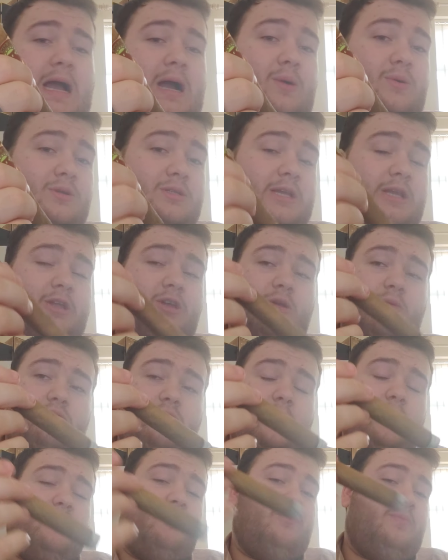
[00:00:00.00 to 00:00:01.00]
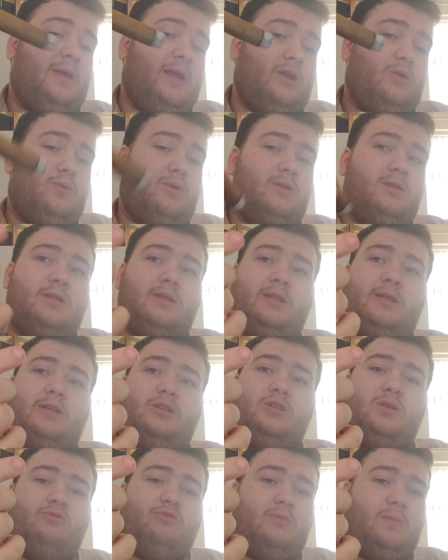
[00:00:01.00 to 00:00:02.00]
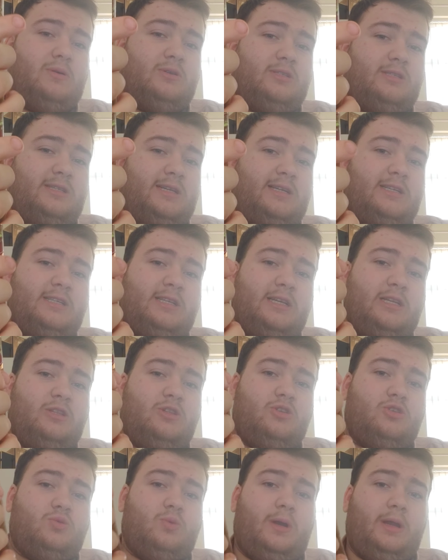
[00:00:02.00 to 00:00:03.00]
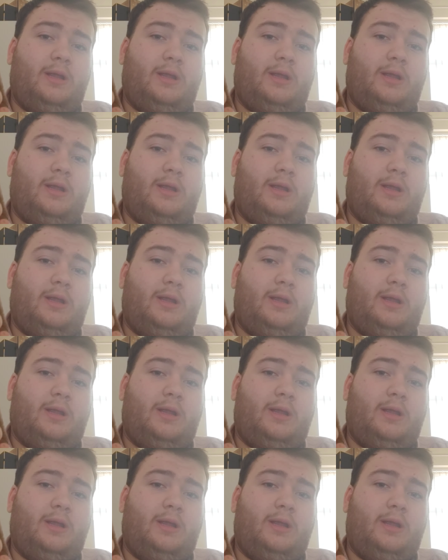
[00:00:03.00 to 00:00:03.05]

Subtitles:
I would say you could probably have picked one of these up for about £16 to